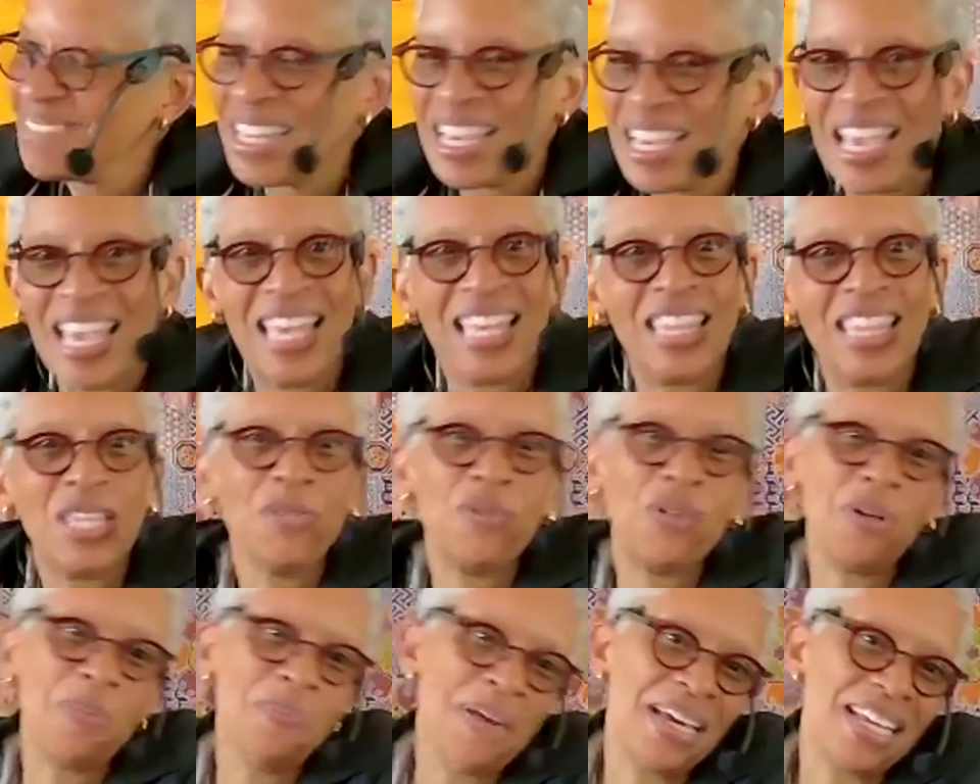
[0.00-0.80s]
and then
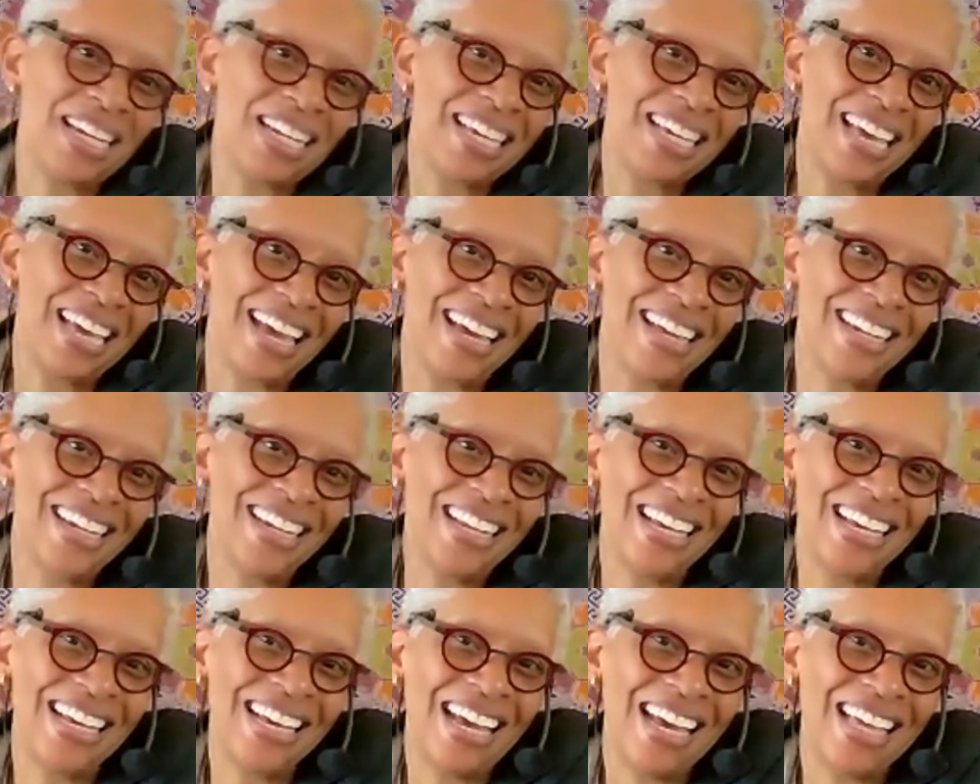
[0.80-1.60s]
we met
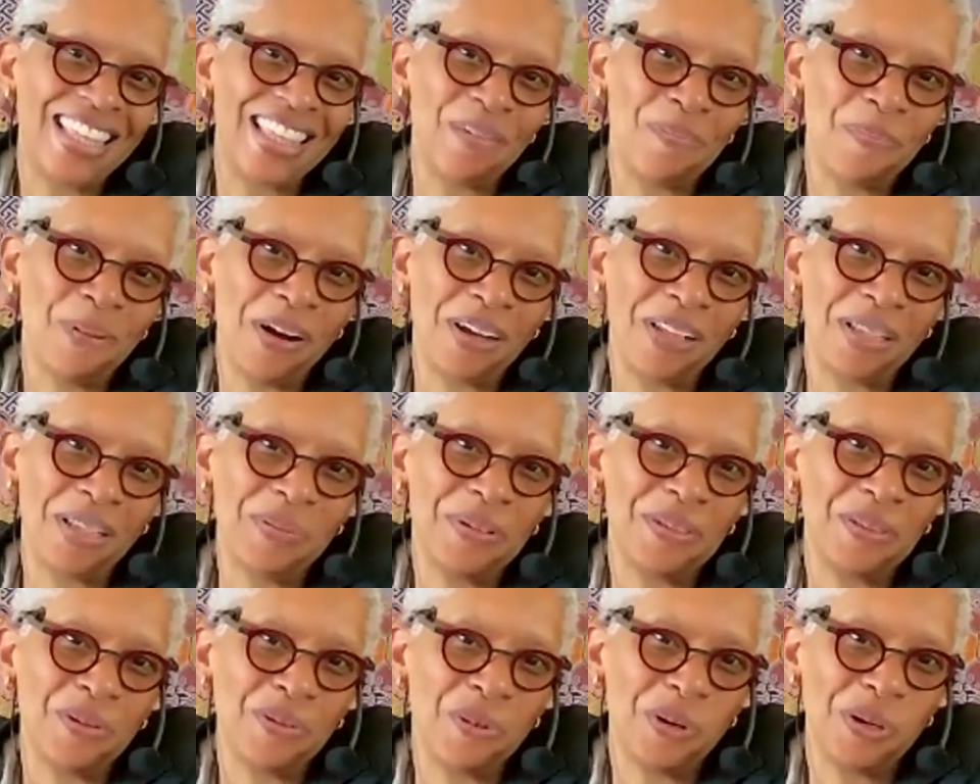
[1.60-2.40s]
again at the Parliament
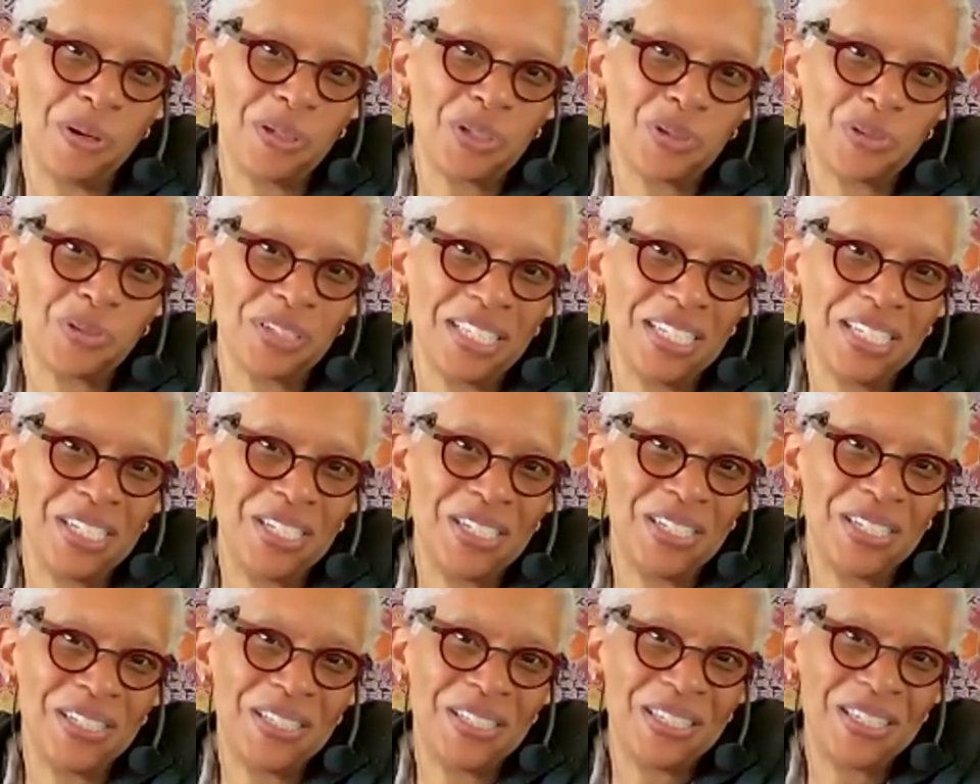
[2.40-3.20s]
of the World's
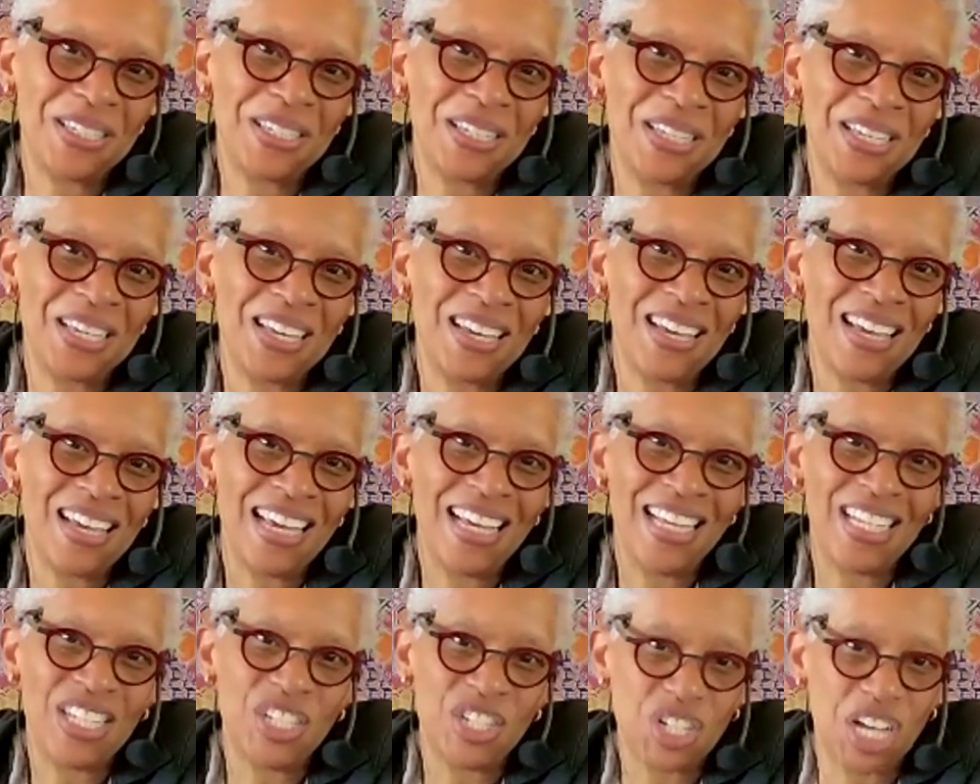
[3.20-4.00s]
Religions
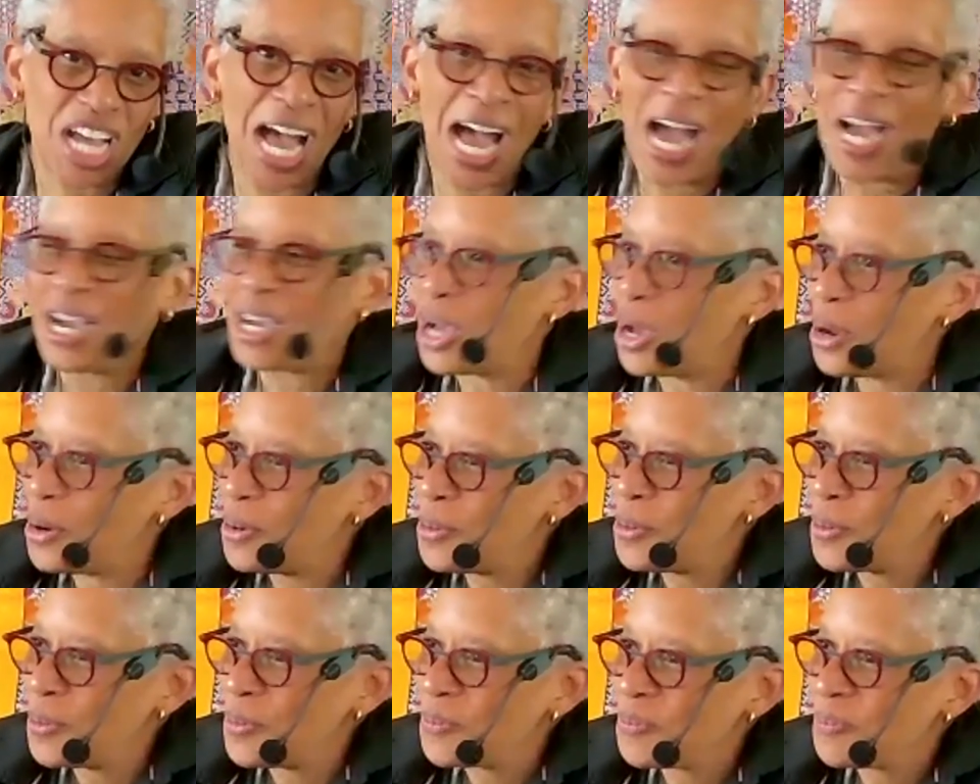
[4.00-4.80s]
in
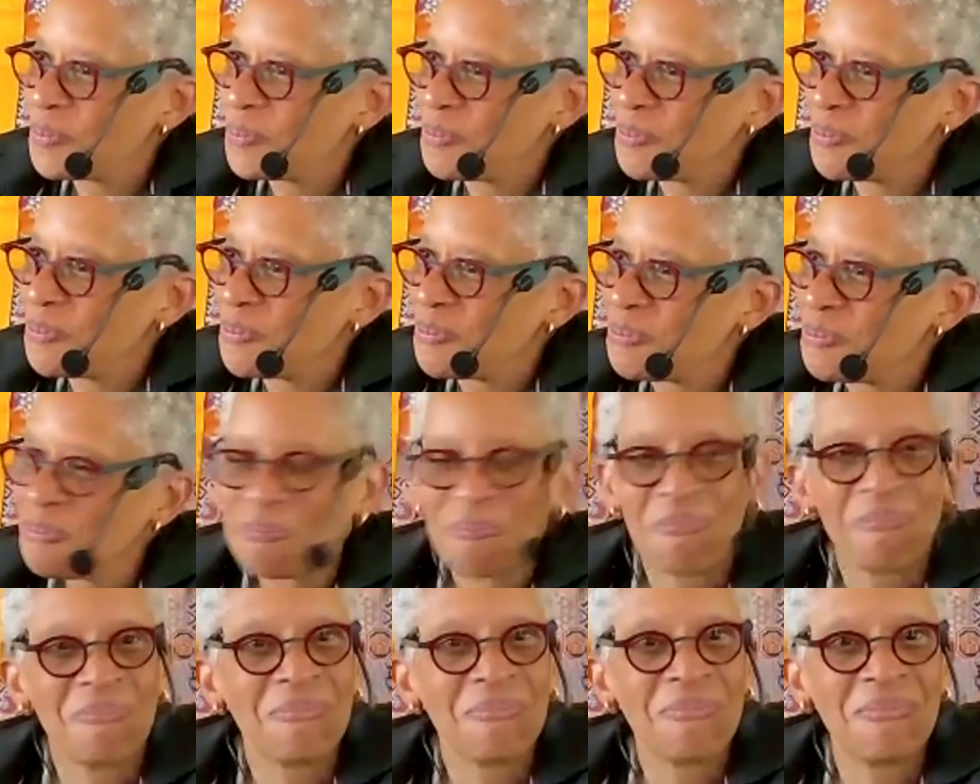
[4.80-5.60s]
Chicago.
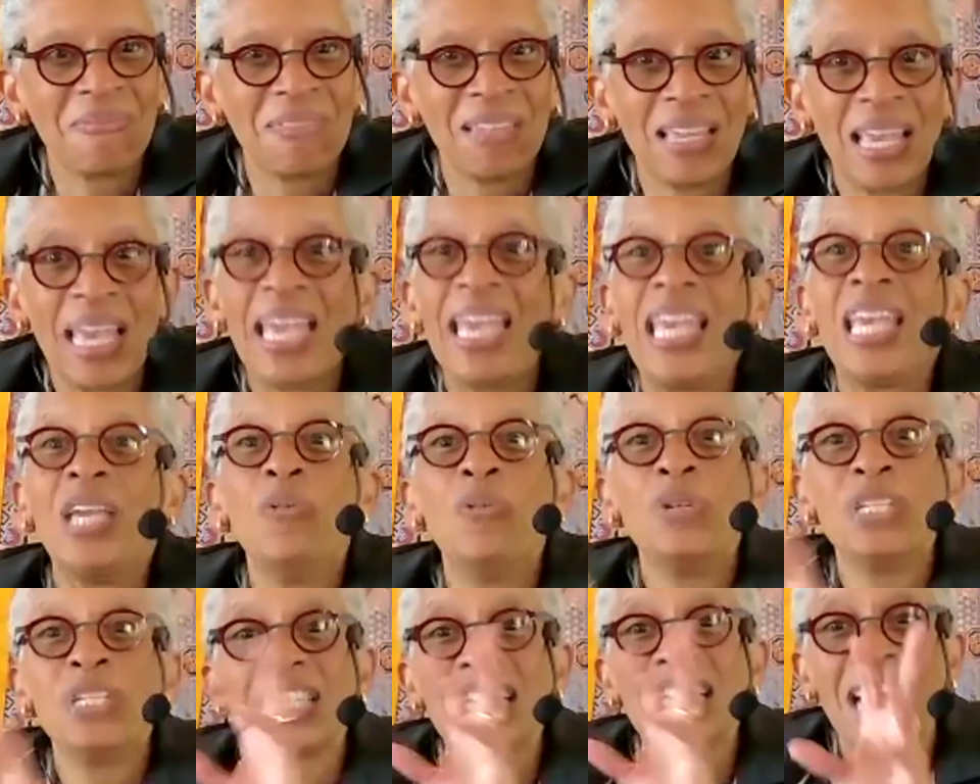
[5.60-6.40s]
He
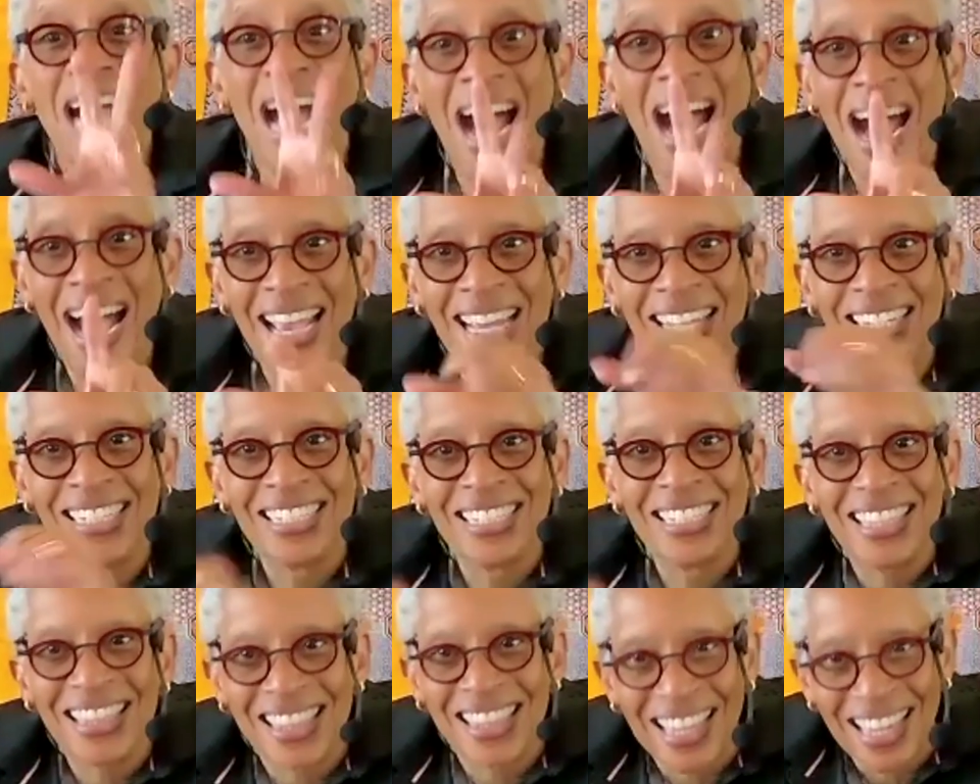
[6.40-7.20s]
was kind
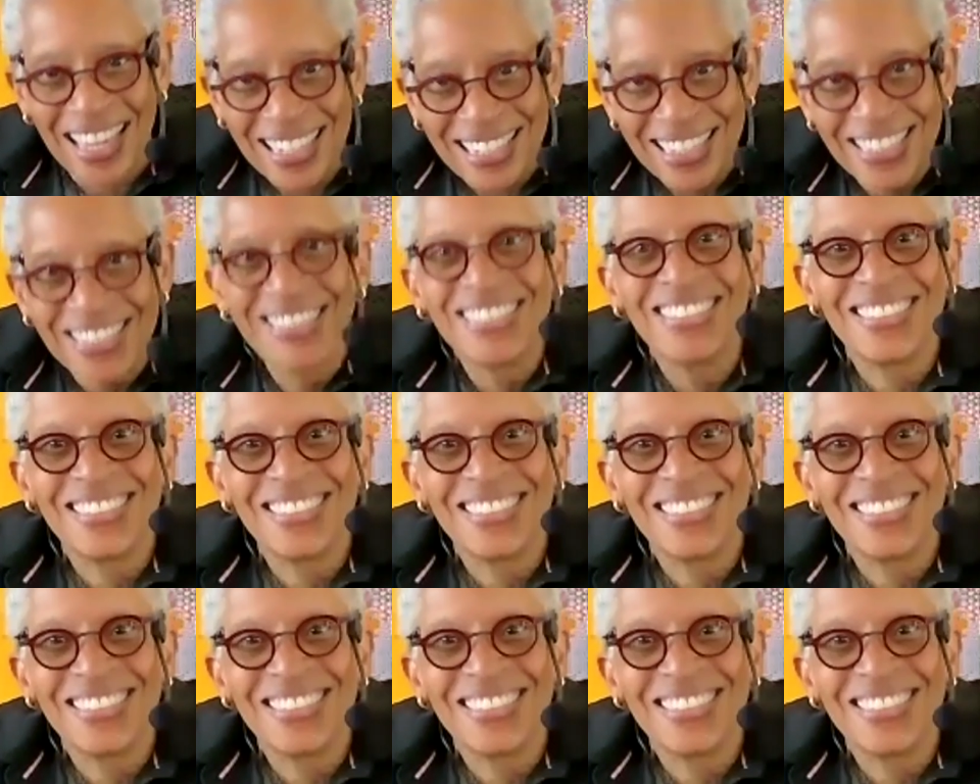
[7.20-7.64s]
then,